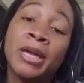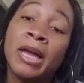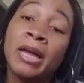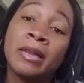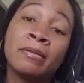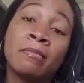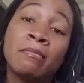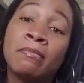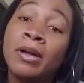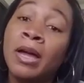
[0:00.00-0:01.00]
And
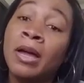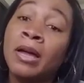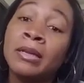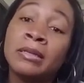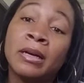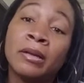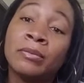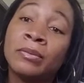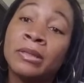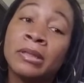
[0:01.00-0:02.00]

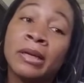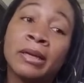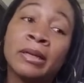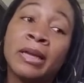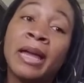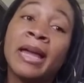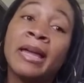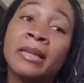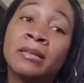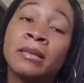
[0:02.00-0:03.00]
Donald was like,
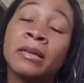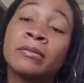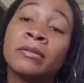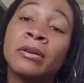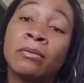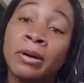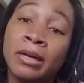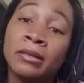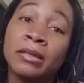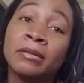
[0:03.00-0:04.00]
handle it
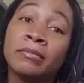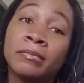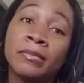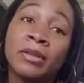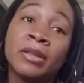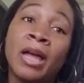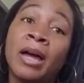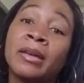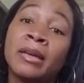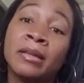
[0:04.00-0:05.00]
correctly,
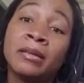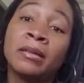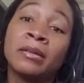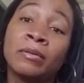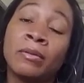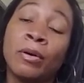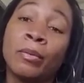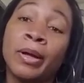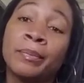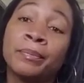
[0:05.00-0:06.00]
not handle it the wrong
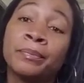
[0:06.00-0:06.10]
way.